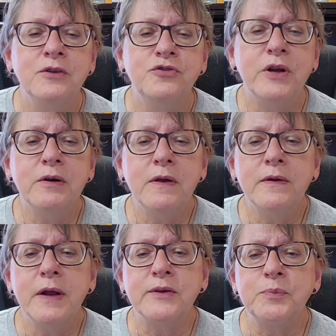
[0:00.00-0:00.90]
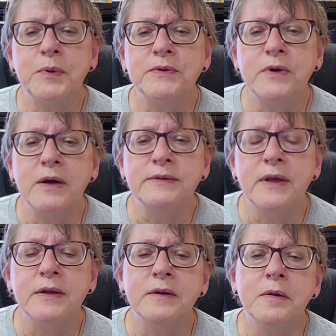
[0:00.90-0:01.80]
Share other experts'
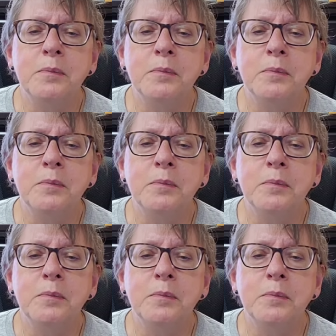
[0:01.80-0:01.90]
content.